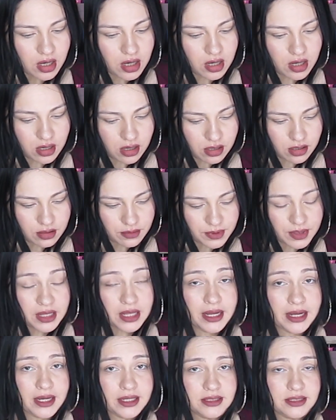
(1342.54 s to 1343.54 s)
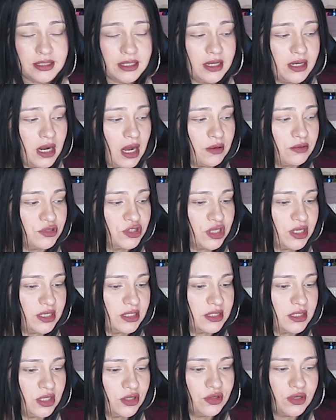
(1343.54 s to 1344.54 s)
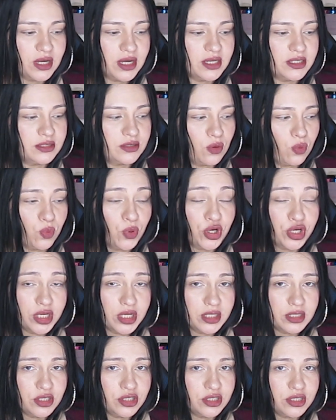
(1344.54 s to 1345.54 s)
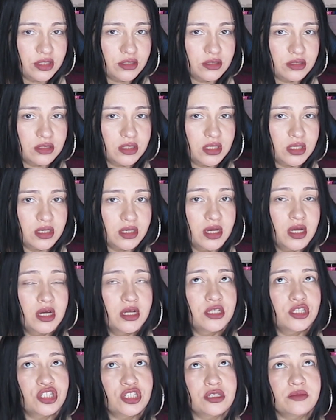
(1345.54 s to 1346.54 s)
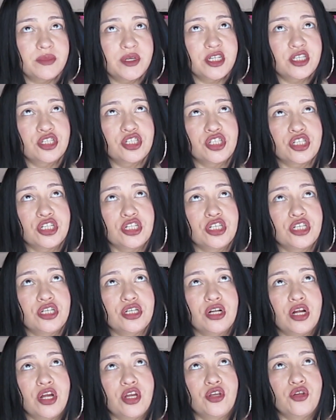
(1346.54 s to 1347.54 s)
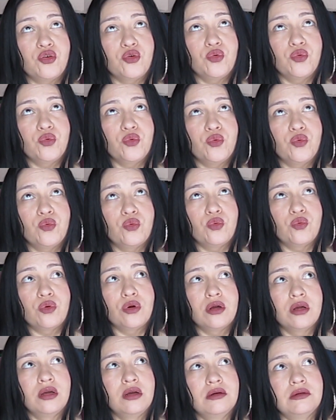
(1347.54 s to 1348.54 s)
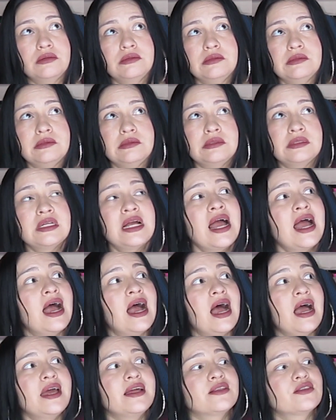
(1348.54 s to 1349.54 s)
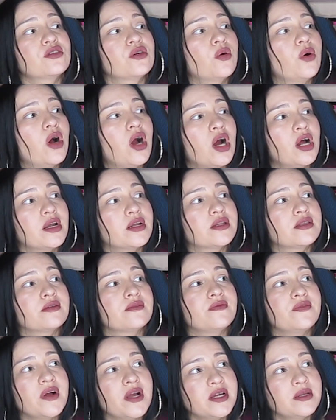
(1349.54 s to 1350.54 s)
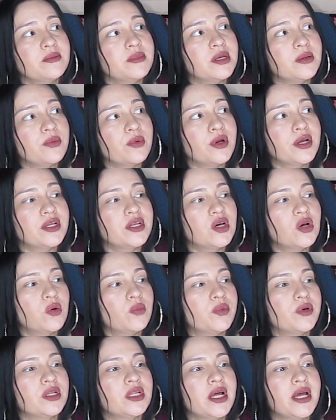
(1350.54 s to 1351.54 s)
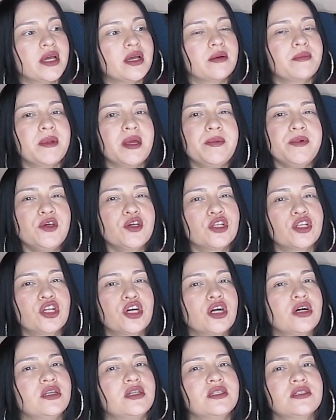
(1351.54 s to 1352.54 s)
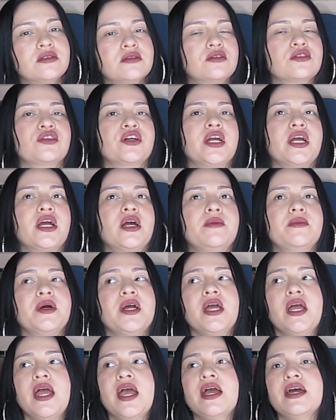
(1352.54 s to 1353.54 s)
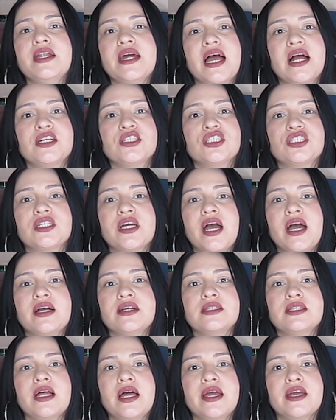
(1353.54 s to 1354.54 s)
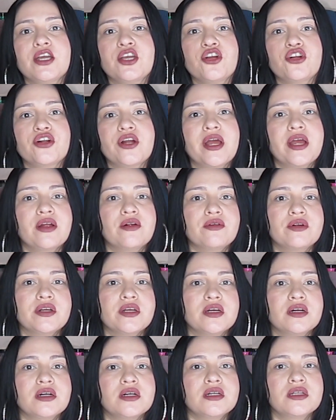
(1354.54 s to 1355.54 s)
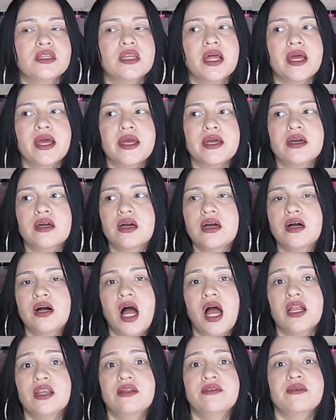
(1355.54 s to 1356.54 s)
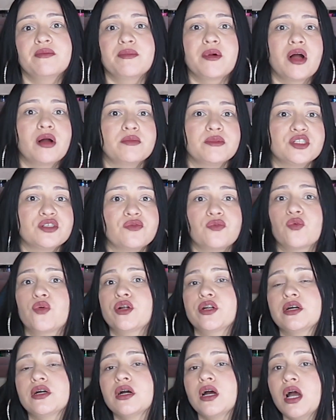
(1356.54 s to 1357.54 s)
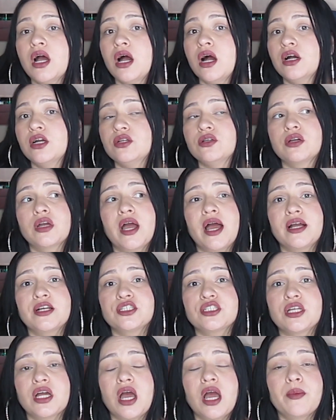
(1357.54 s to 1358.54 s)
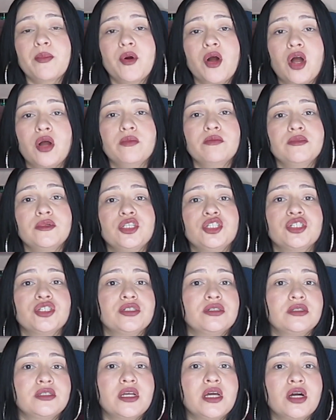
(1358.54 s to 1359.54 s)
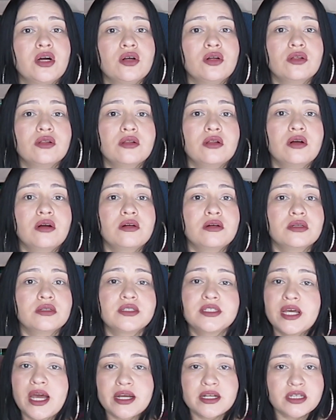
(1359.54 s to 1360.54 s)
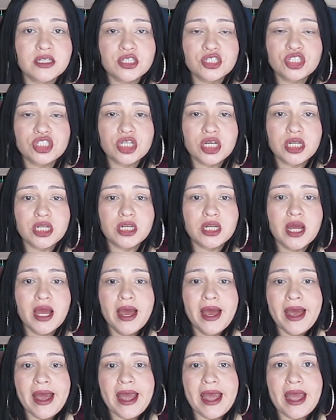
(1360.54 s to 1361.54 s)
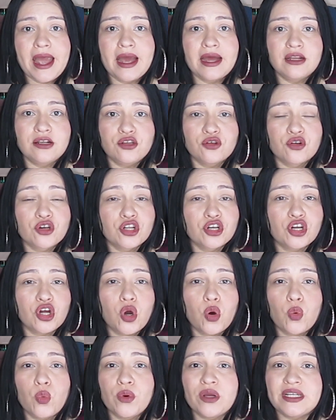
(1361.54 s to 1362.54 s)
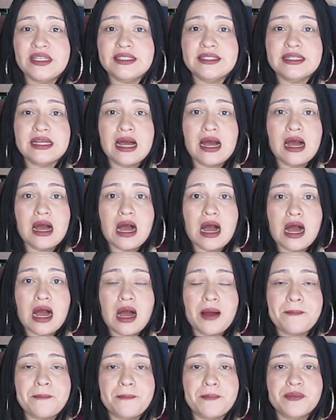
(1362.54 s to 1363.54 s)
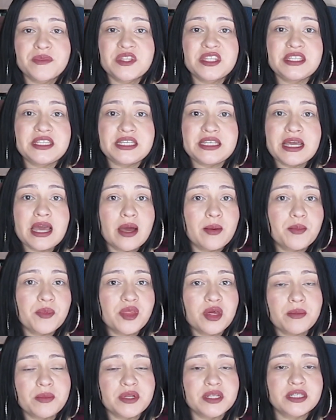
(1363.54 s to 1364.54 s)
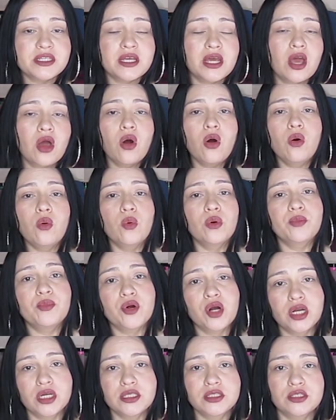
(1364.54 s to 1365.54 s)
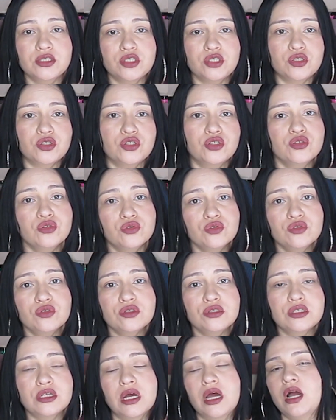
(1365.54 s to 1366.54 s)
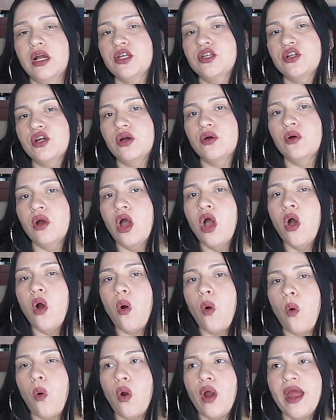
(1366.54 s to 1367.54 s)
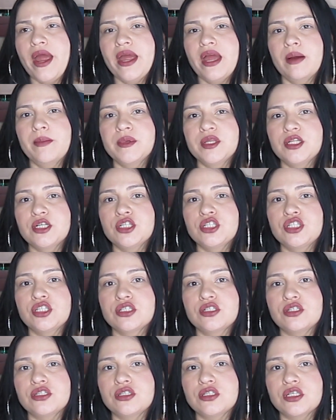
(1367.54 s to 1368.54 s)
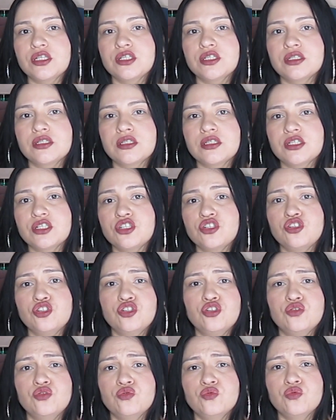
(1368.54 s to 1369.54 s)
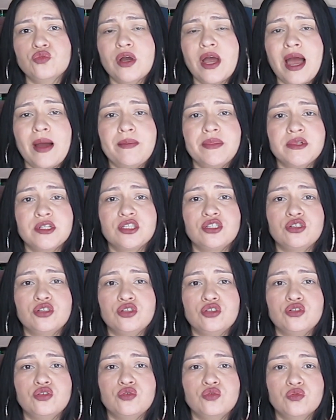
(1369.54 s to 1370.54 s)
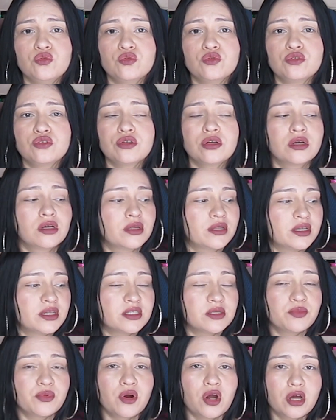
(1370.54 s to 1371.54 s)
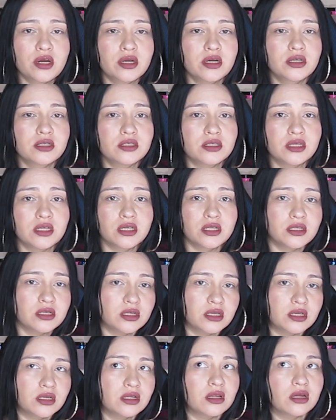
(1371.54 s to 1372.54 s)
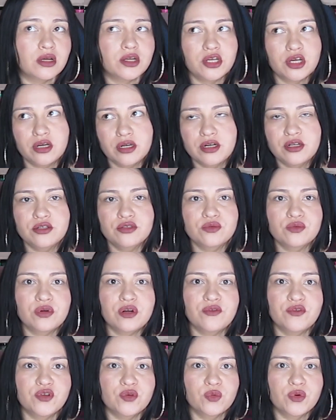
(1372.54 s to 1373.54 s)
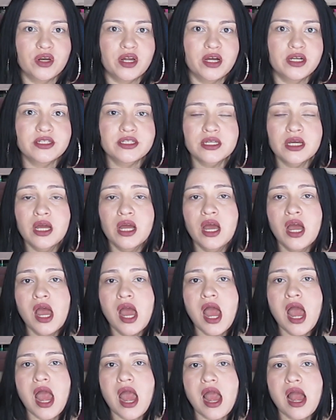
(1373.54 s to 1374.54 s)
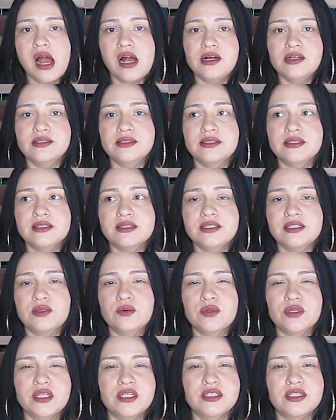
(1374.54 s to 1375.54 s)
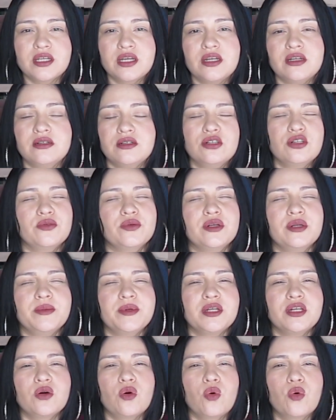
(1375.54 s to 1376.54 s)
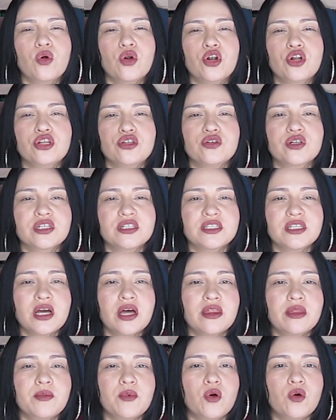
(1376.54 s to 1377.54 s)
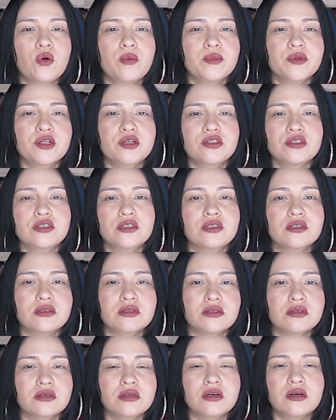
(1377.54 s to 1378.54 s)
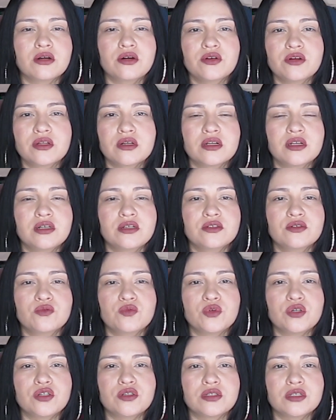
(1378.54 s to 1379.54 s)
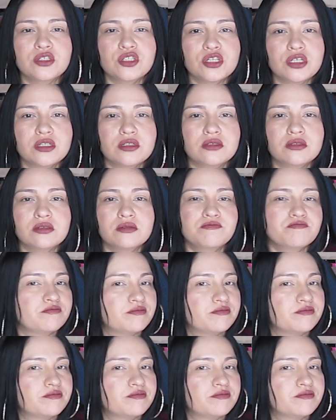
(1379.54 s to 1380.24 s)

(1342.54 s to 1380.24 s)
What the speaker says: Like I said, I was trying to tell you guys where to get your nails done. Just make sure you... It's so hard to find people, I know, but like maybe you can look on Instagram and hashtag like your area. Like I live in Palm Beach, Florida. You can hashtag Palm Beach nail technician, and you can always DM them and say, oh, what products do you use, you know, or hey, I'm allergic to such and such. Do you happen to use this product, CID, young nose, whatever you want to ask, and see what they say, you know what I mean? Or you can tell them, oh, I'm allergic to acrylic nails, what do you suggest?